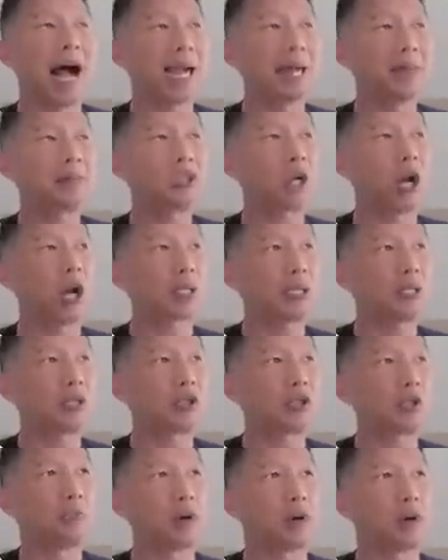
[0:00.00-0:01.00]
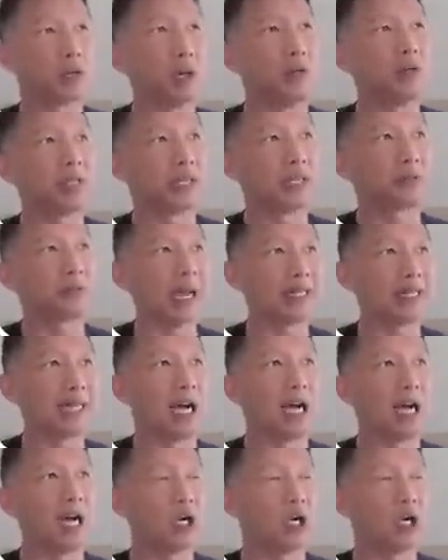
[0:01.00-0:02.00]
I am talking to Mongolian right
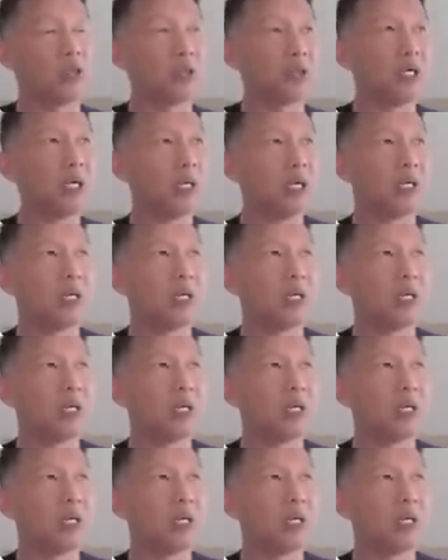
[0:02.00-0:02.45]
now,